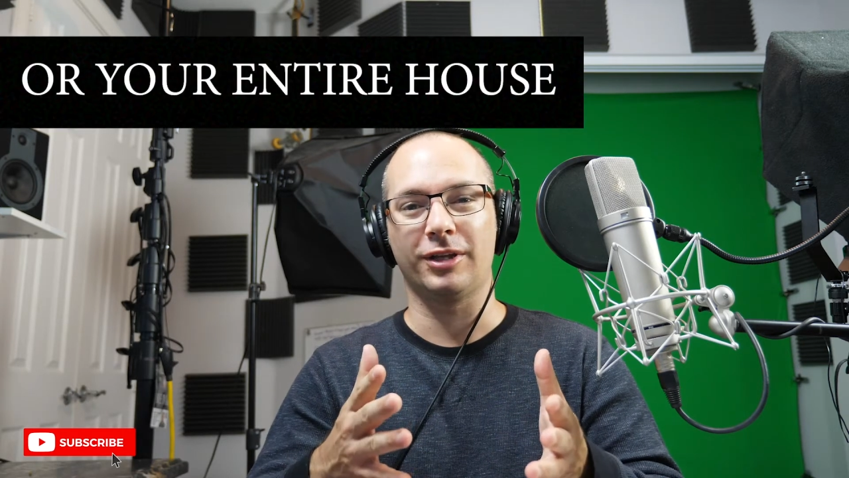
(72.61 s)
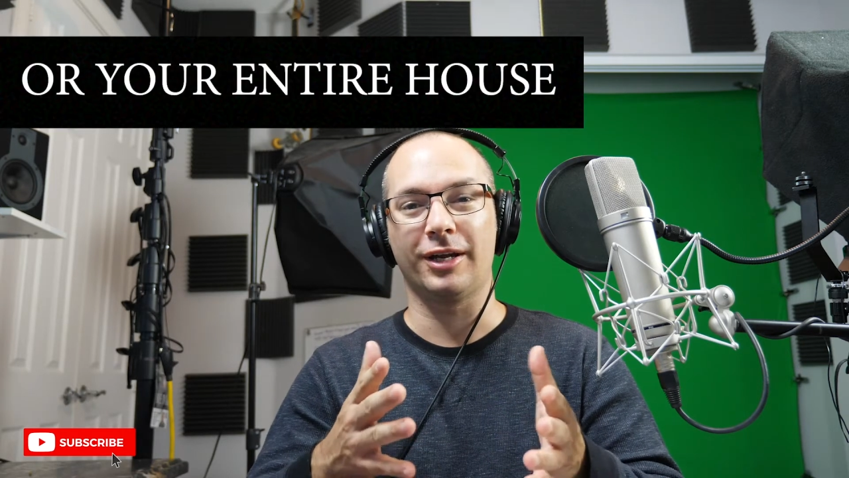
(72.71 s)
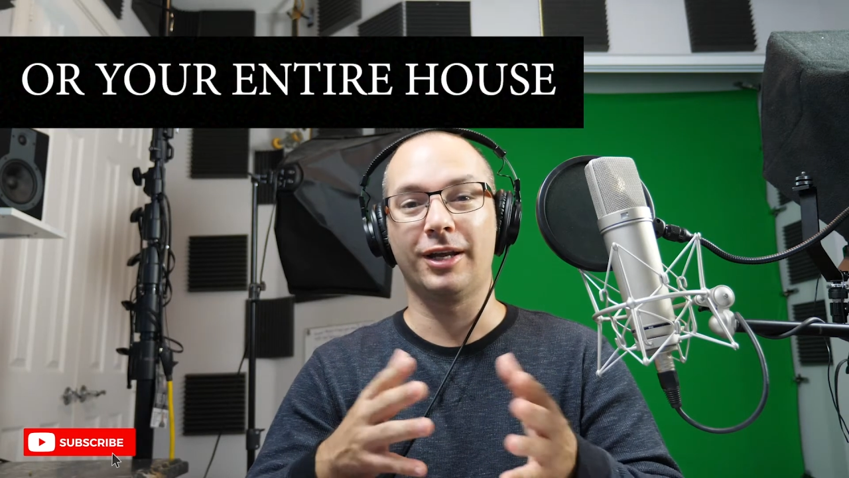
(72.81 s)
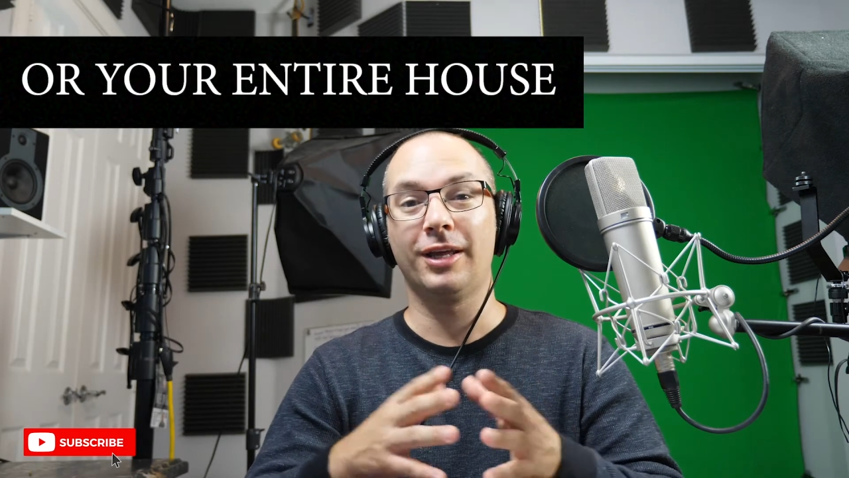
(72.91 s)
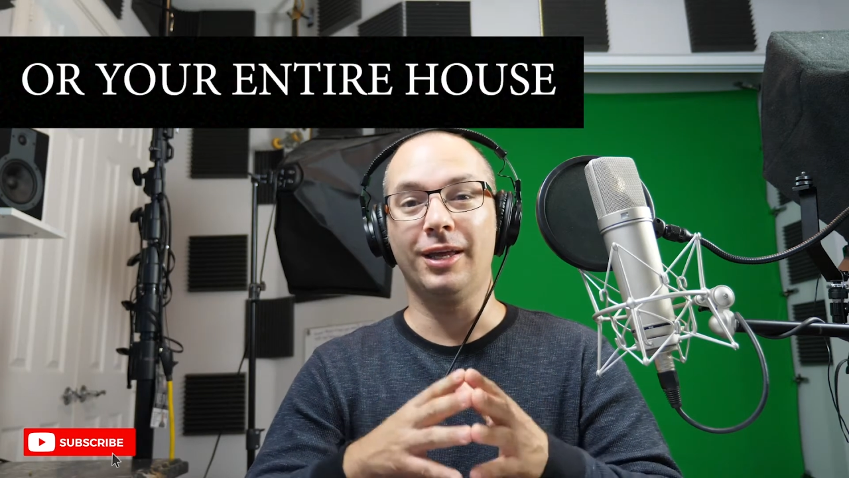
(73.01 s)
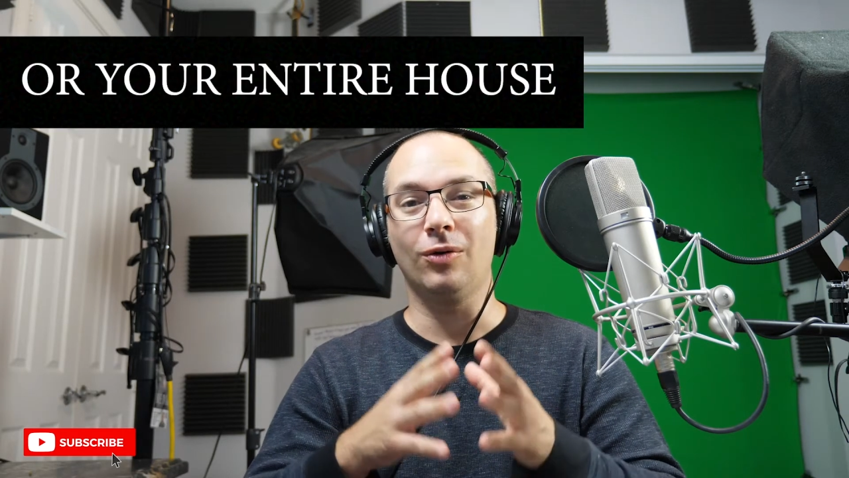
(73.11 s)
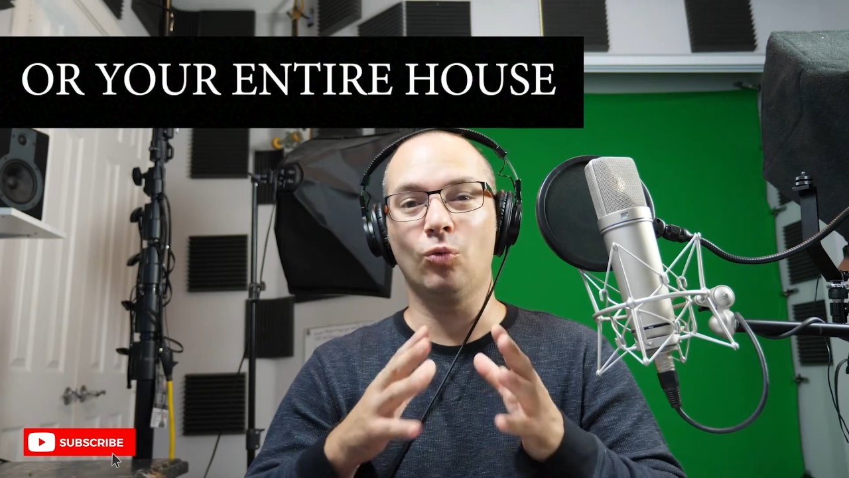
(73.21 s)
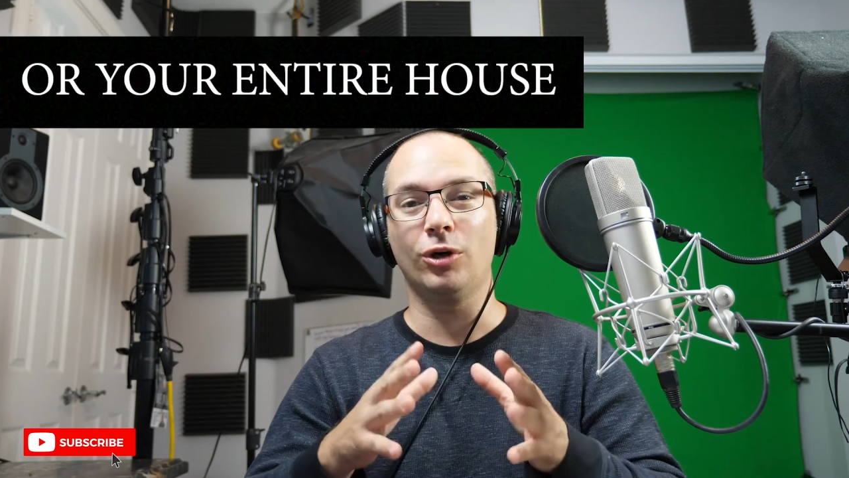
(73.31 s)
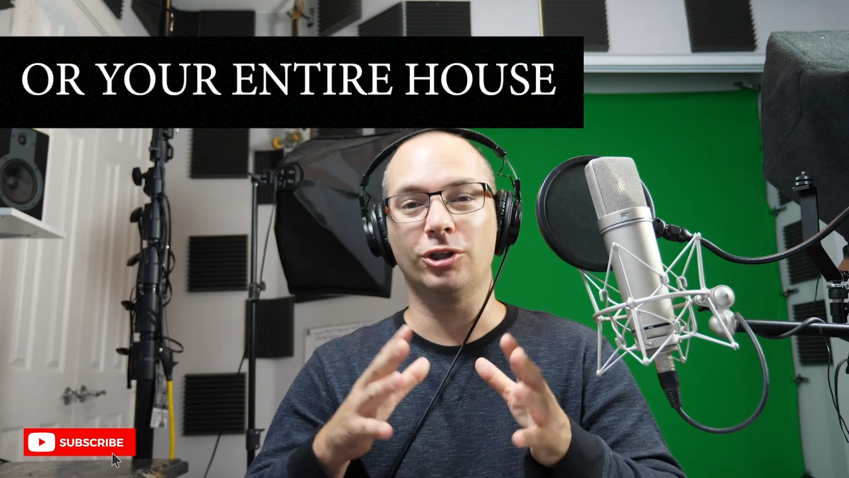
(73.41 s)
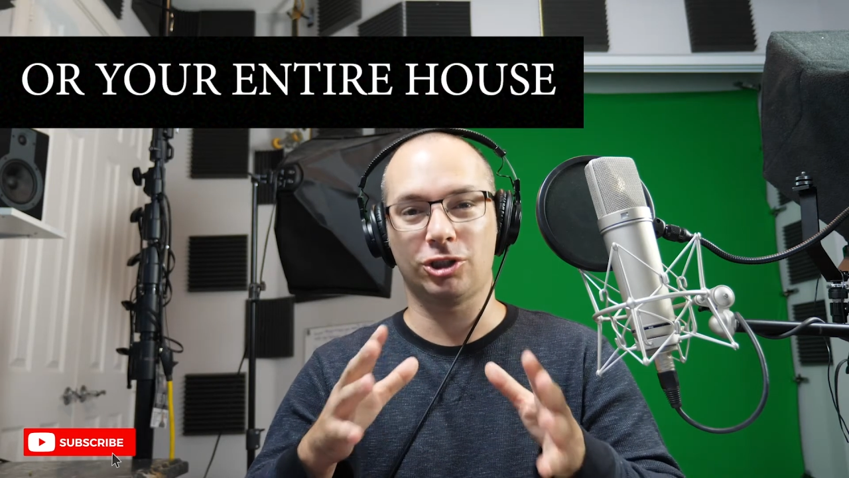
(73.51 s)
that in
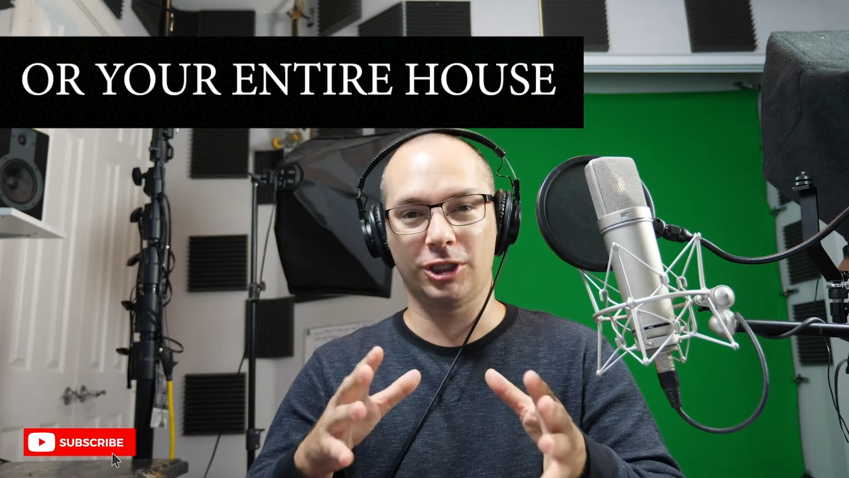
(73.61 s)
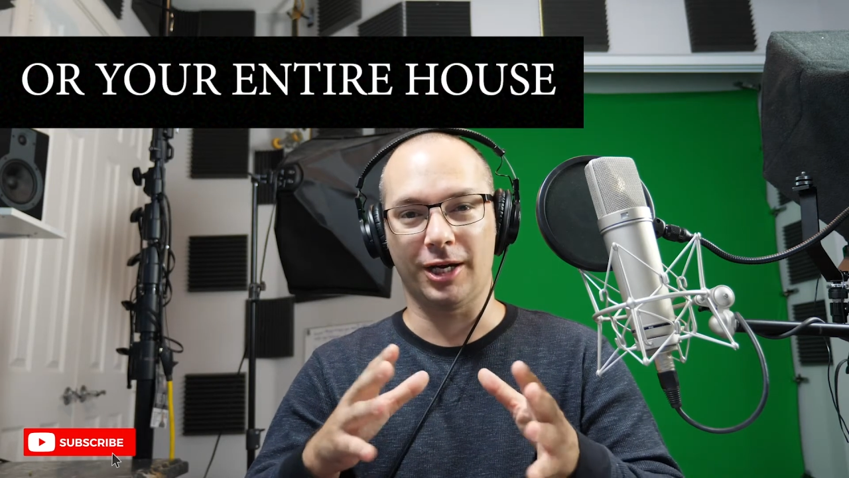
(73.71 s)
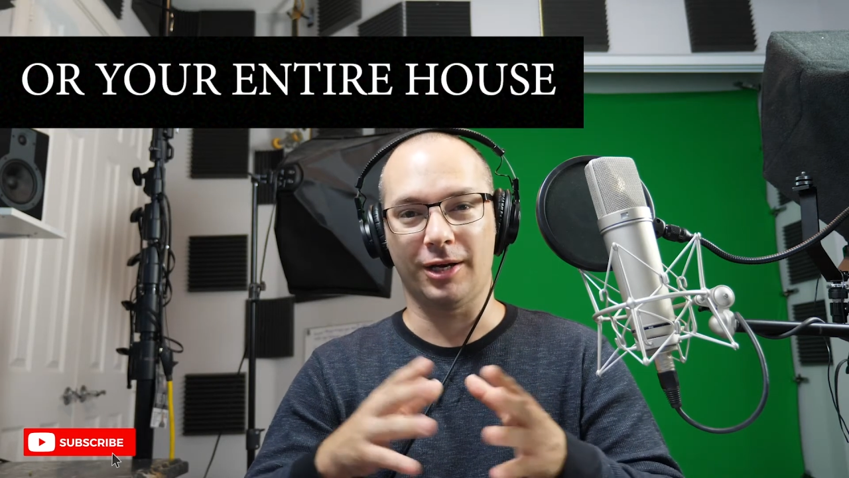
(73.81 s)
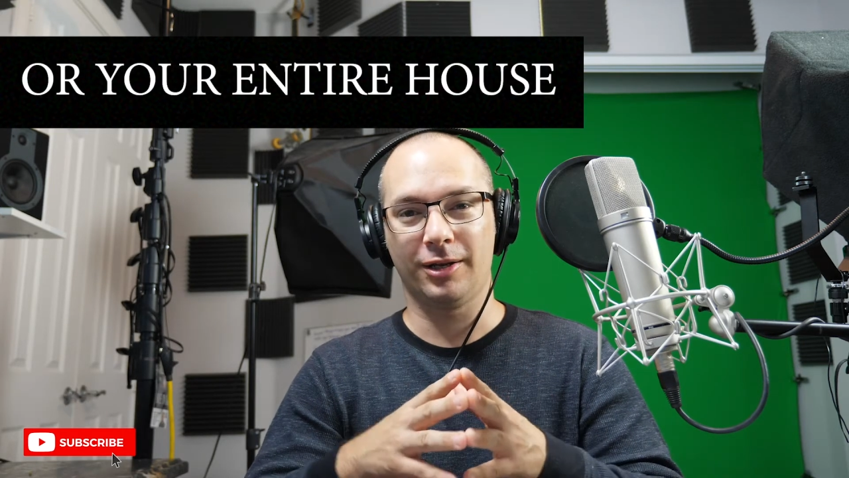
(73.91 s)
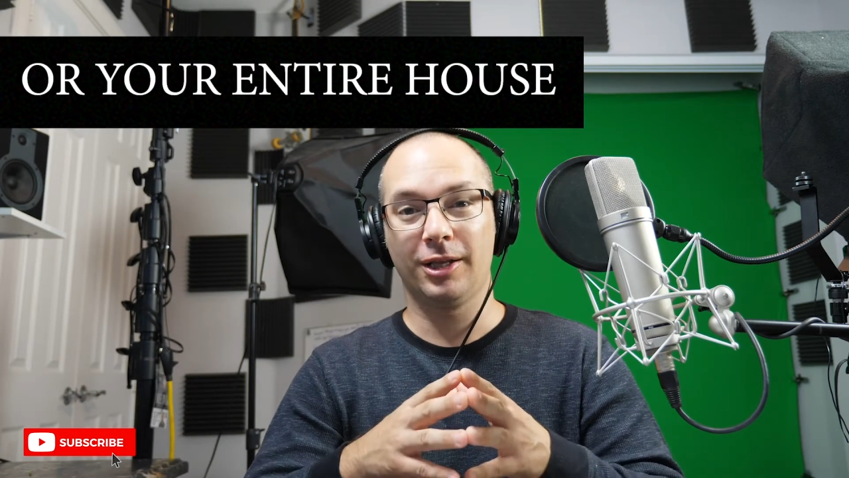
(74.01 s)
one shot?